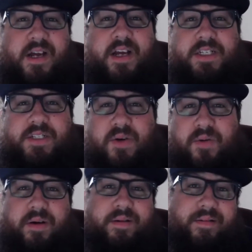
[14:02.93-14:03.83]

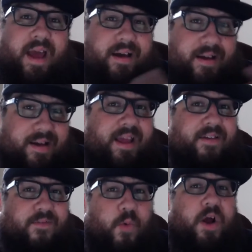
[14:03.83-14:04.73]
So yeah, again,
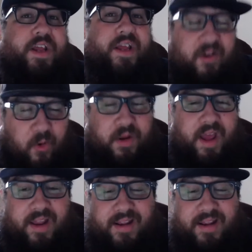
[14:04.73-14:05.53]
if you want it, go get it.